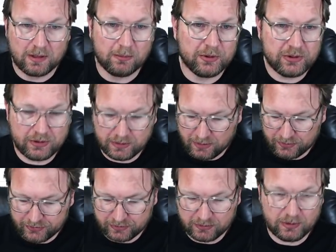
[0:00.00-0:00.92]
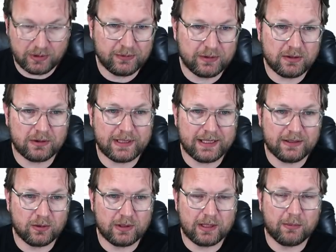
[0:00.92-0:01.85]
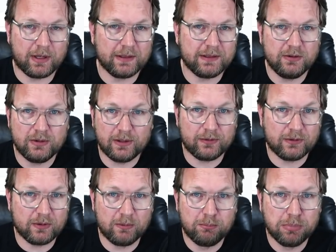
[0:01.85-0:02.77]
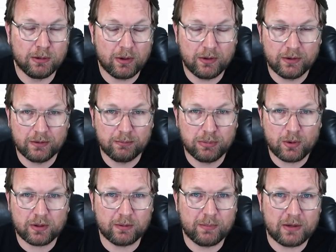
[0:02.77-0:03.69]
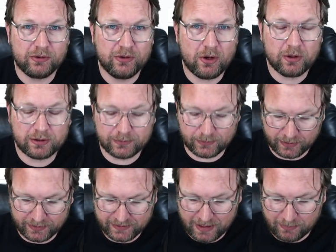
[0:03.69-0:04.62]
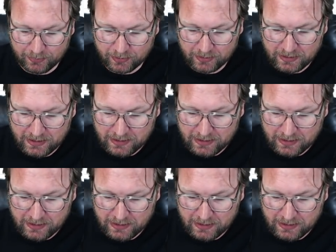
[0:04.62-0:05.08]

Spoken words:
but you could also do, if you don't like online marketing, you have a blog about dogs, for example,